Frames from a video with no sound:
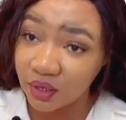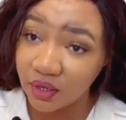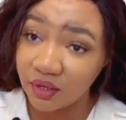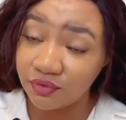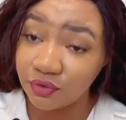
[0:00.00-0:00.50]

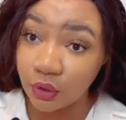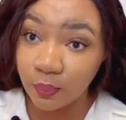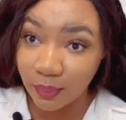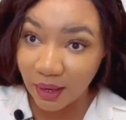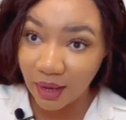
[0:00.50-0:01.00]
if you're
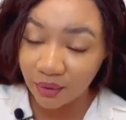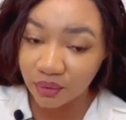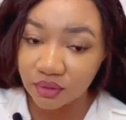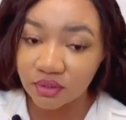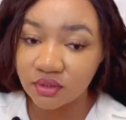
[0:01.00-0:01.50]
in
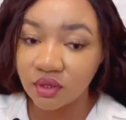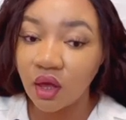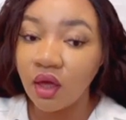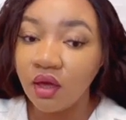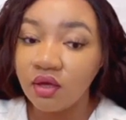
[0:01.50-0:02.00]
Belarus.
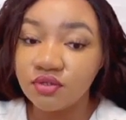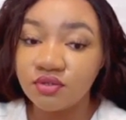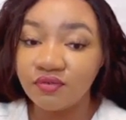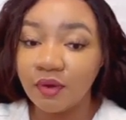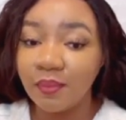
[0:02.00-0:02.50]

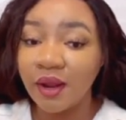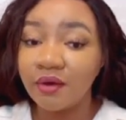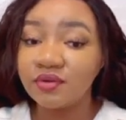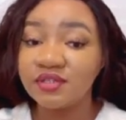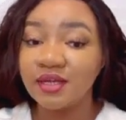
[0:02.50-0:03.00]
So if you're in
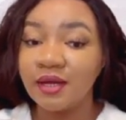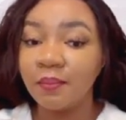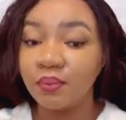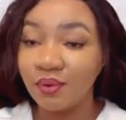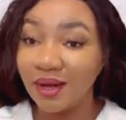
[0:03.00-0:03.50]
Belarus,
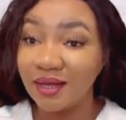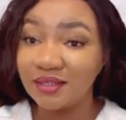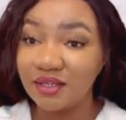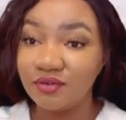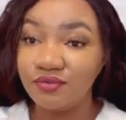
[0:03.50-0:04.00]
select
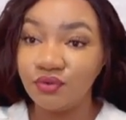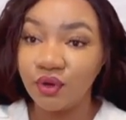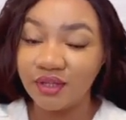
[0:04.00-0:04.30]
Poland. If you're in